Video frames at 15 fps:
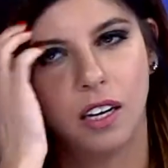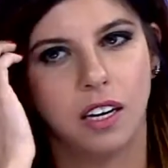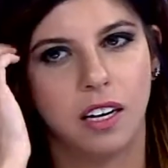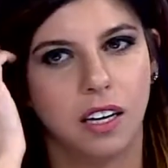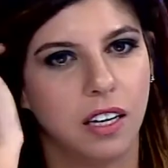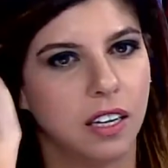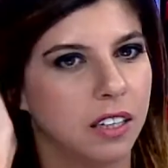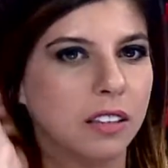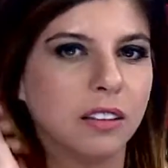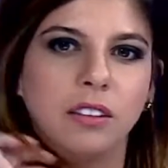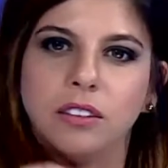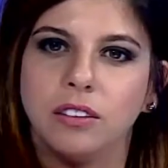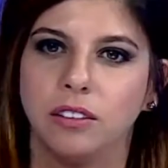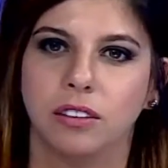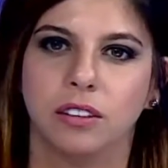
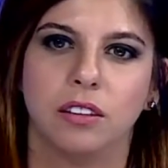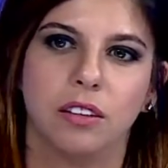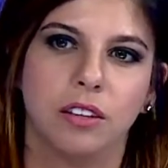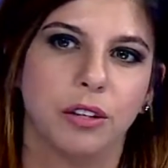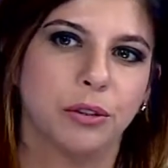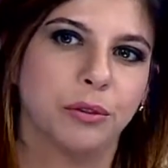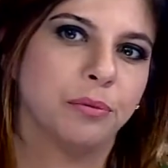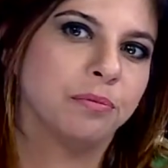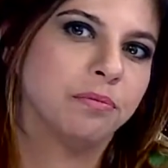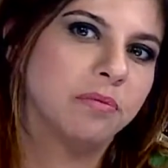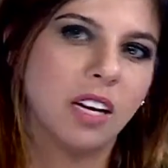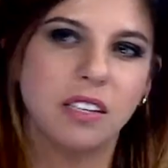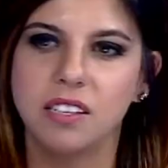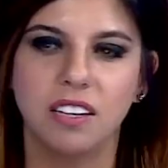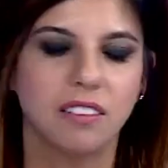And
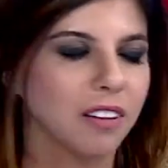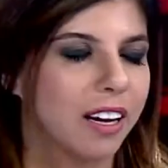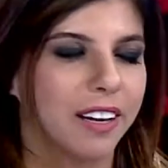that's it.